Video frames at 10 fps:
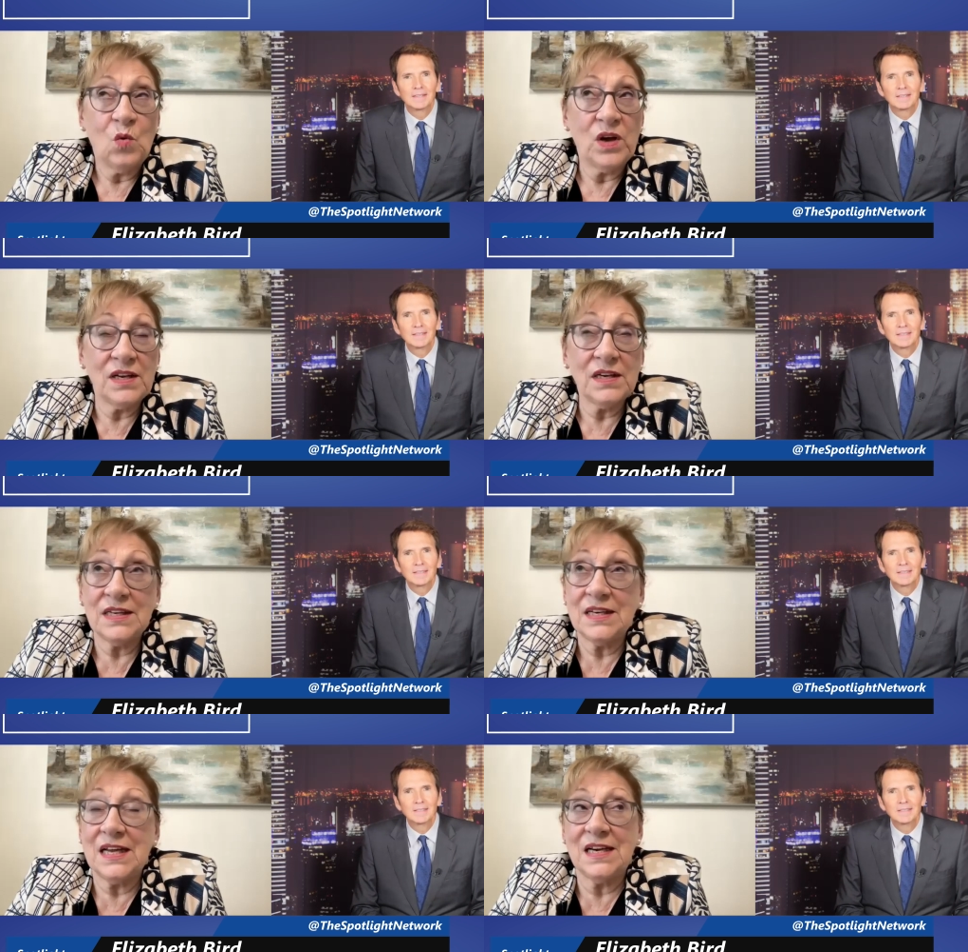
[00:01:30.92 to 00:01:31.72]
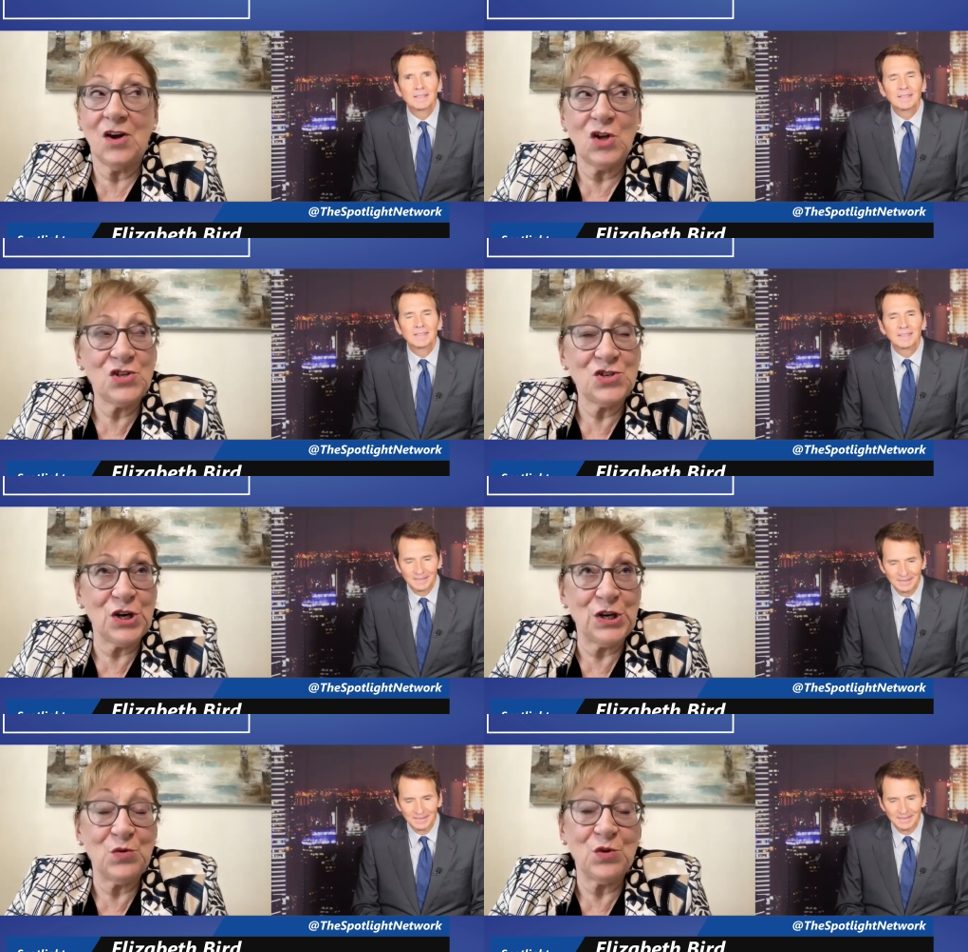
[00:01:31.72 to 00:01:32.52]
Speaker 1: Well, it all
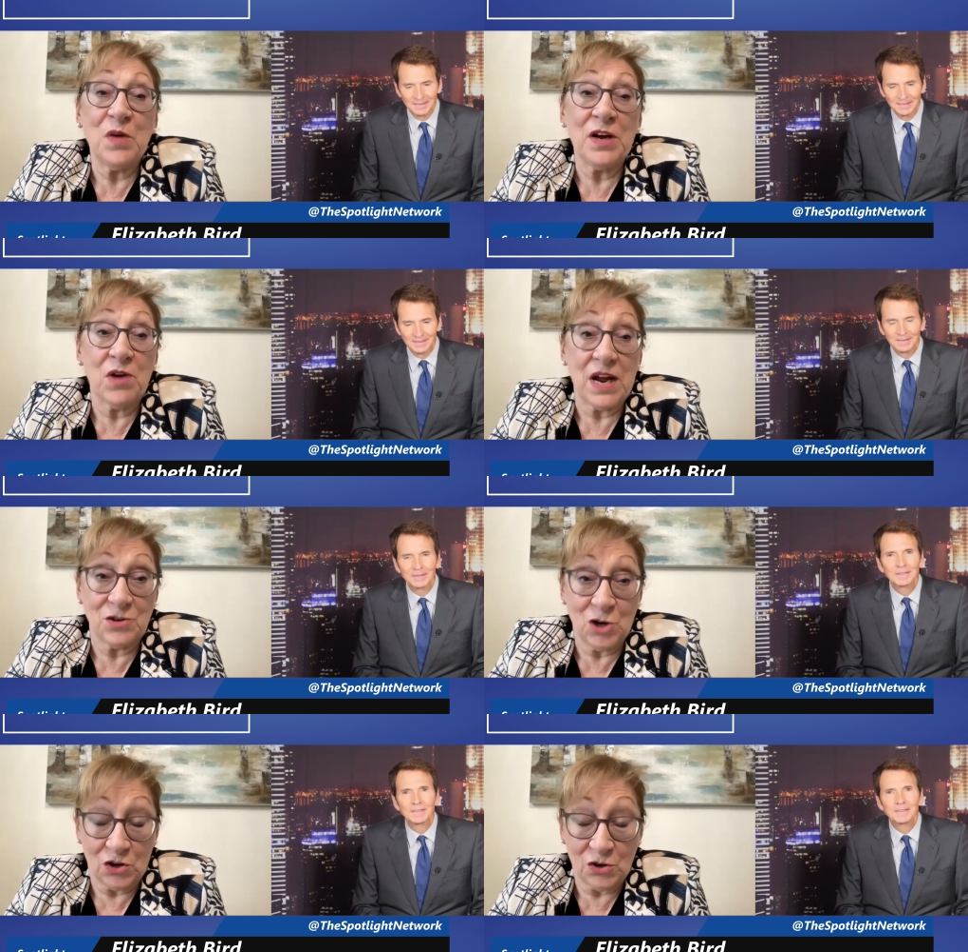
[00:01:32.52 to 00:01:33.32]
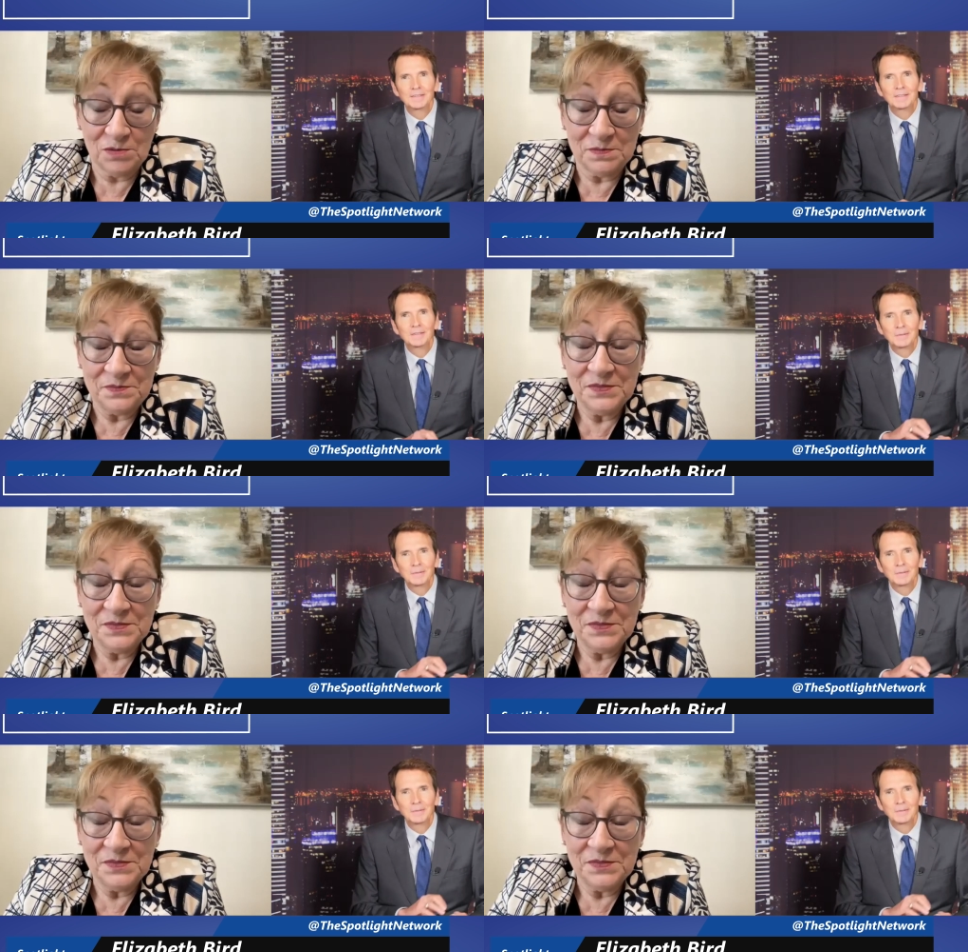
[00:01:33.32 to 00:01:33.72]
started with my granddaughter.